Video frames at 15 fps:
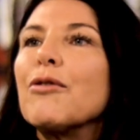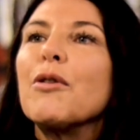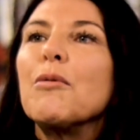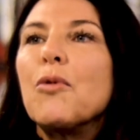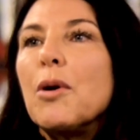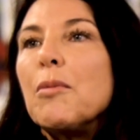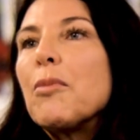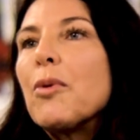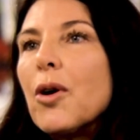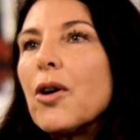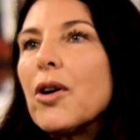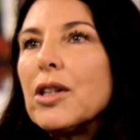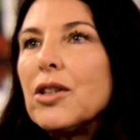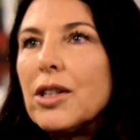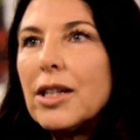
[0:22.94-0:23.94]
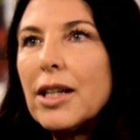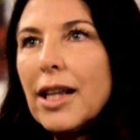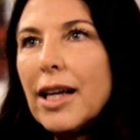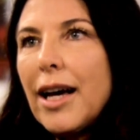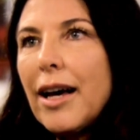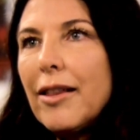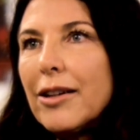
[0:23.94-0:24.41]
from one brokerage to
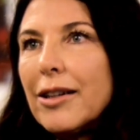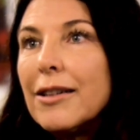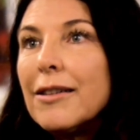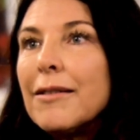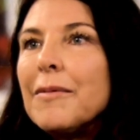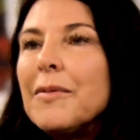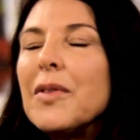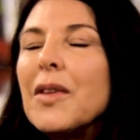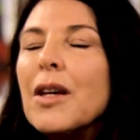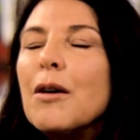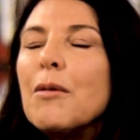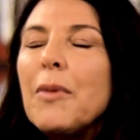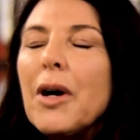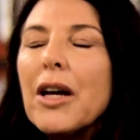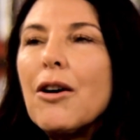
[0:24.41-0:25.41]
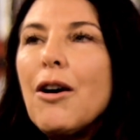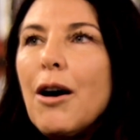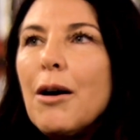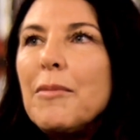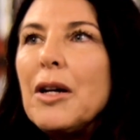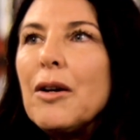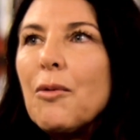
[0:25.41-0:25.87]
the other, my
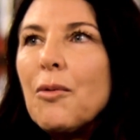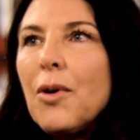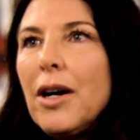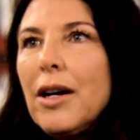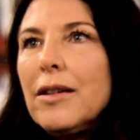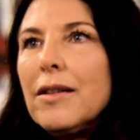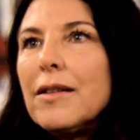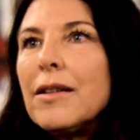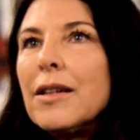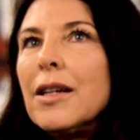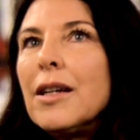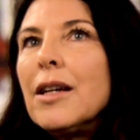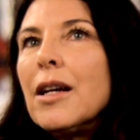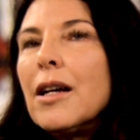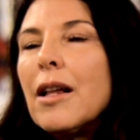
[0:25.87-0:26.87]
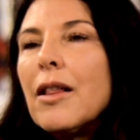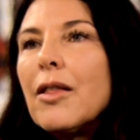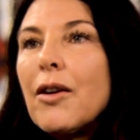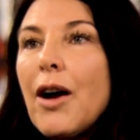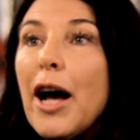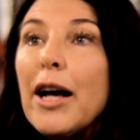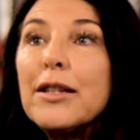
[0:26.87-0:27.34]
comment was,
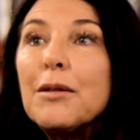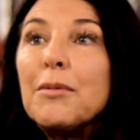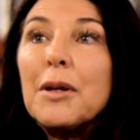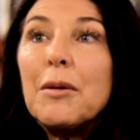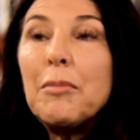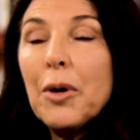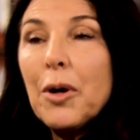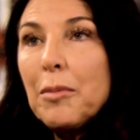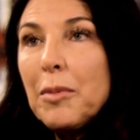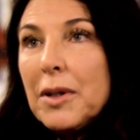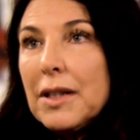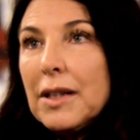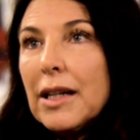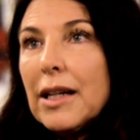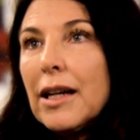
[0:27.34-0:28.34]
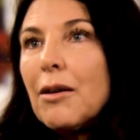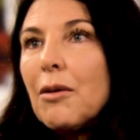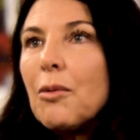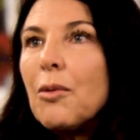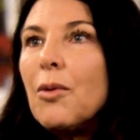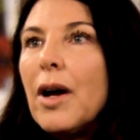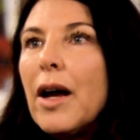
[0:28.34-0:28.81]
there has to be a purpose in it,
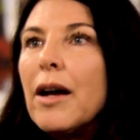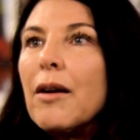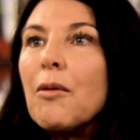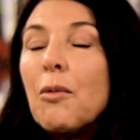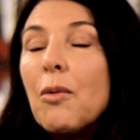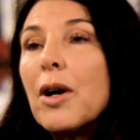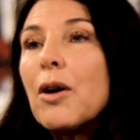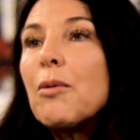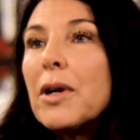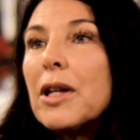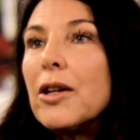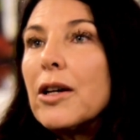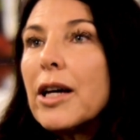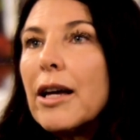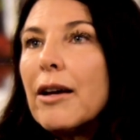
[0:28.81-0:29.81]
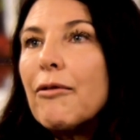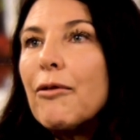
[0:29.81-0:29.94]
and what are we looking